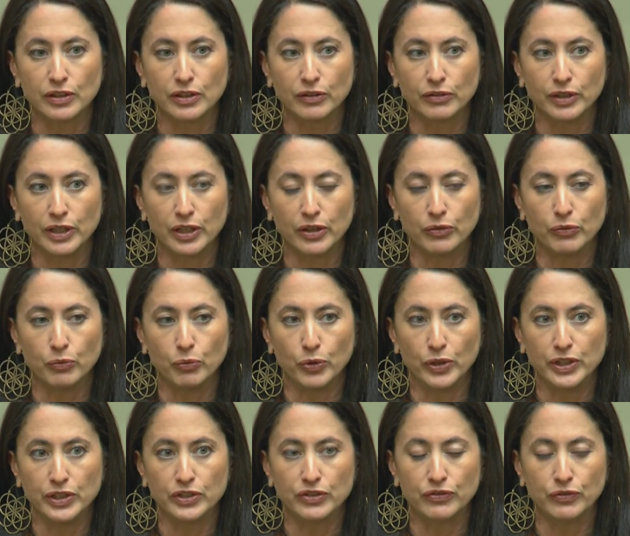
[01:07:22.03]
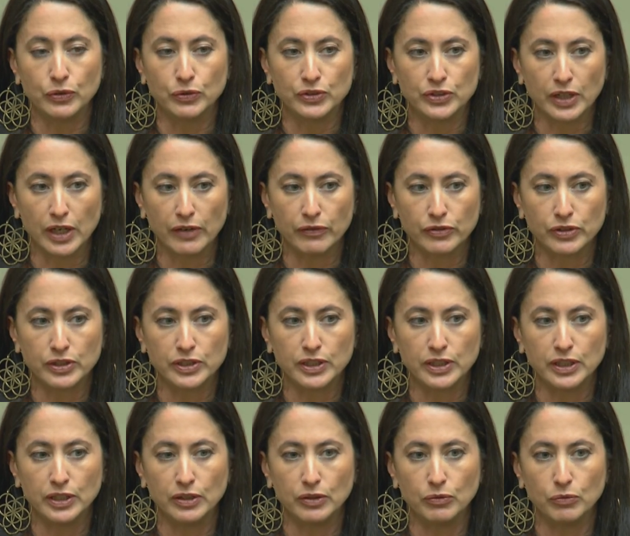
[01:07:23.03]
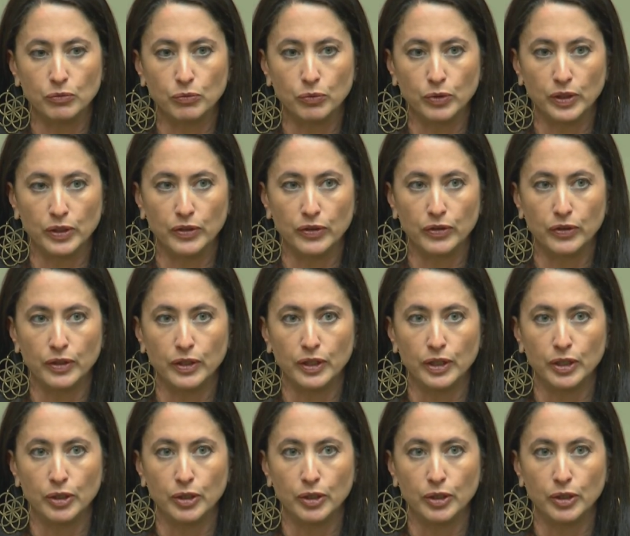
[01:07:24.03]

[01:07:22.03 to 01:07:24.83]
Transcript: around what is food sovereignty with